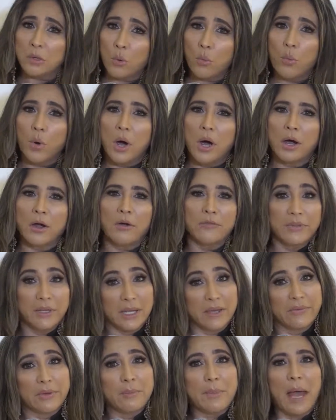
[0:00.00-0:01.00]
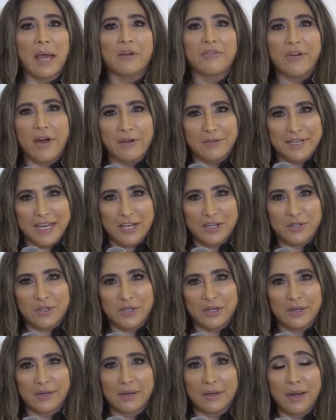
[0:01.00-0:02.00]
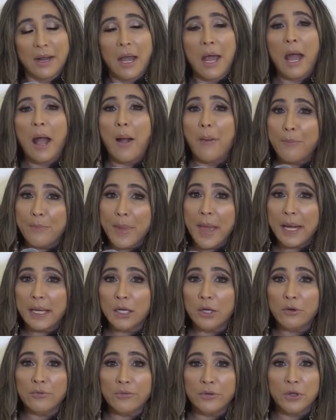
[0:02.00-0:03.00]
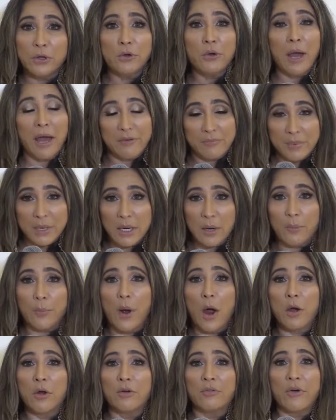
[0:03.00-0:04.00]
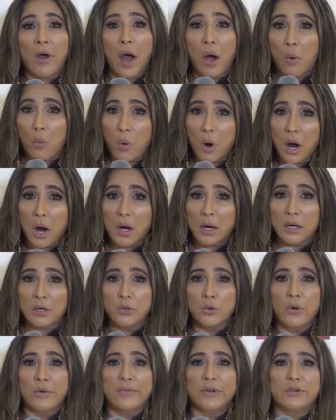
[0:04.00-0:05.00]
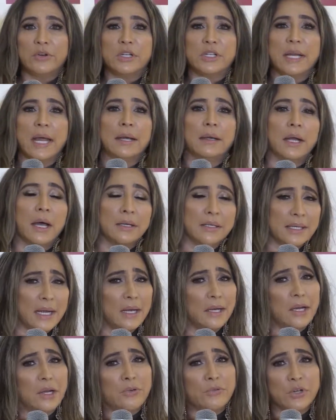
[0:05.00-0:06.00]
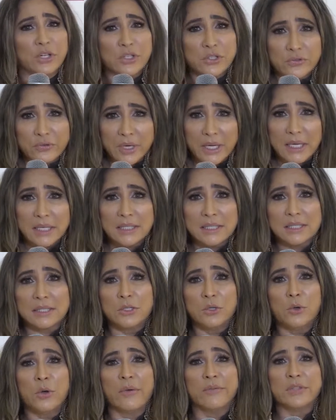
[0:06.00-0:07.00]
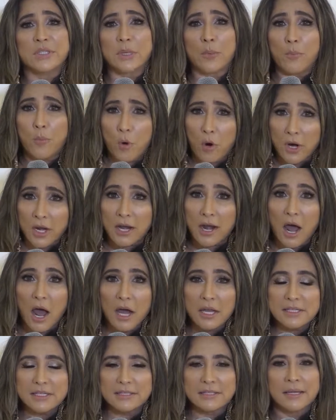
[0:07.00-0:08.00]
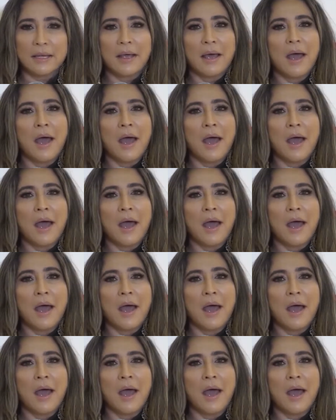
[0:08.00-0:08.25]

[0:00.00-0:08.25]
the work of the Giving Back Foundation. Many of you have been a part of our work. You have attended retreats. You have supported us.